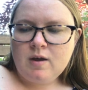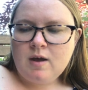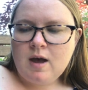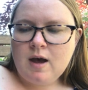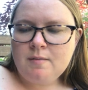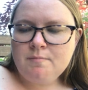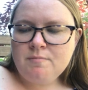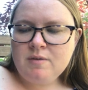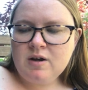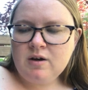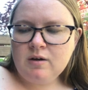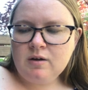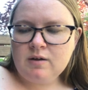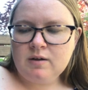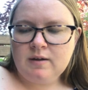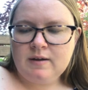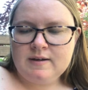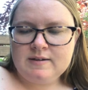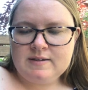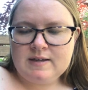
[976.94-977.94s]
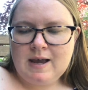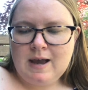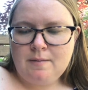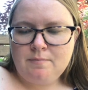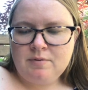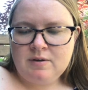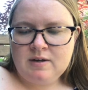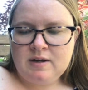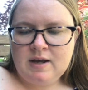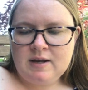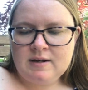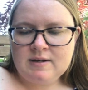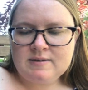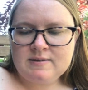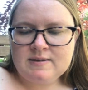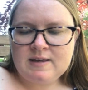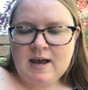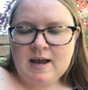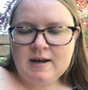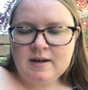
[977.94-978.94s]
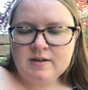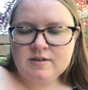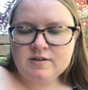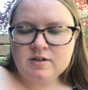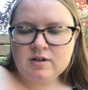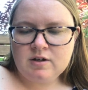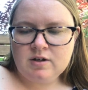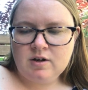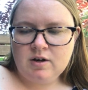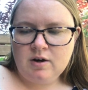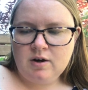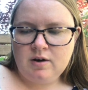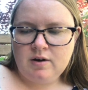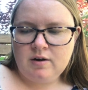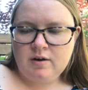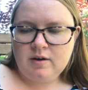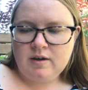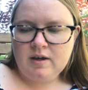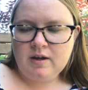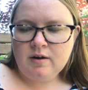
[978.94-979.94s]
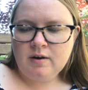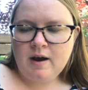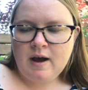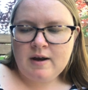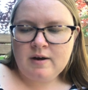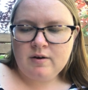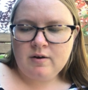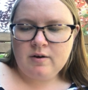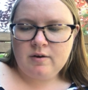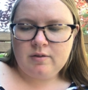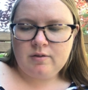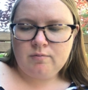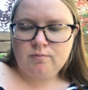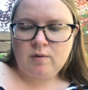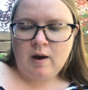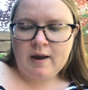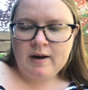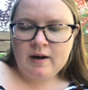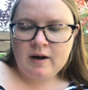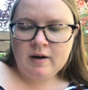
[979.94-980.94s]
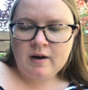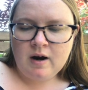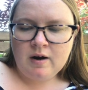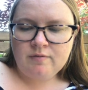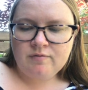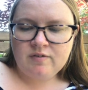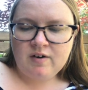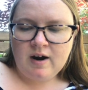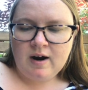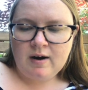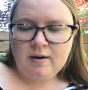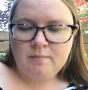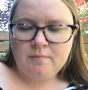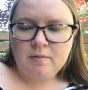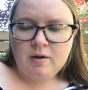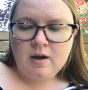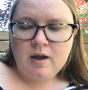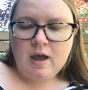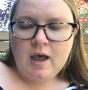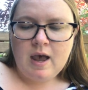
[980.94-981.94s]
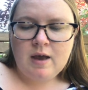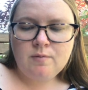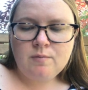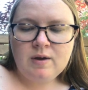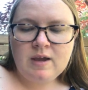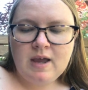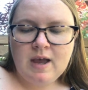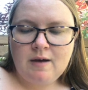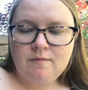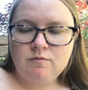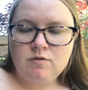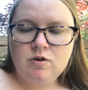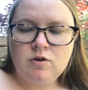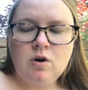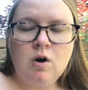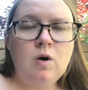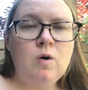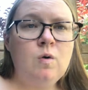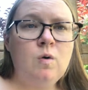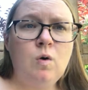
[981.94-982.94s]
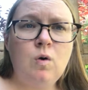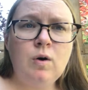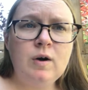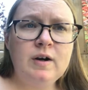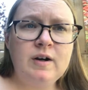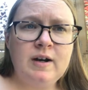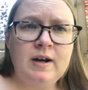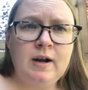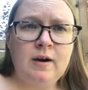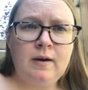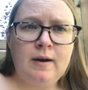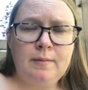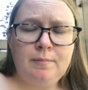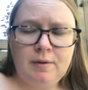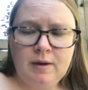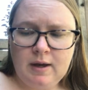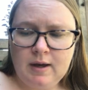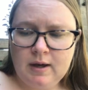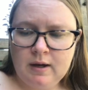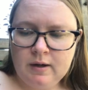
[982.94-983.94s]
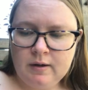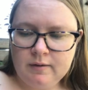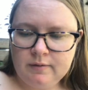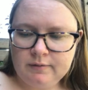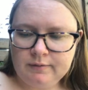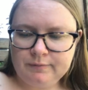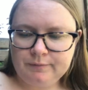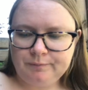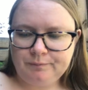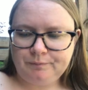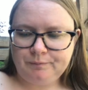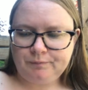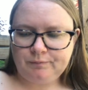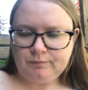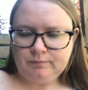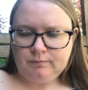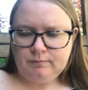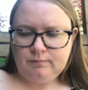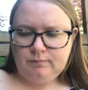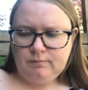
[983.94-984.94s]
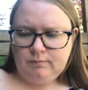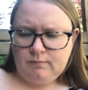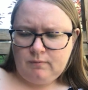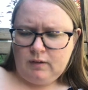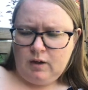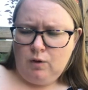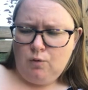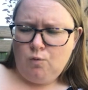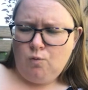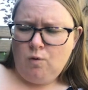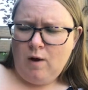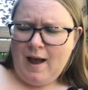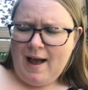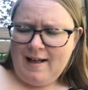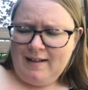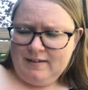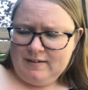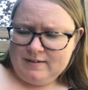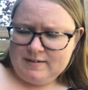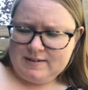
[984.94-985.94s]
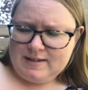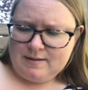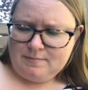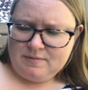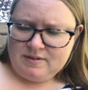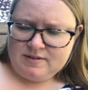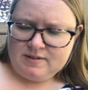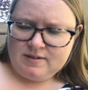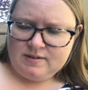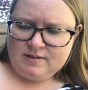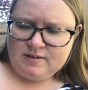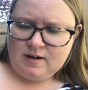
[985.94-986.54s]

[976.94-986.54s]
A miracle has happened and a sign has occurred here on earth, right on our farm, and we have no ordinary pig. Well, said Mrs.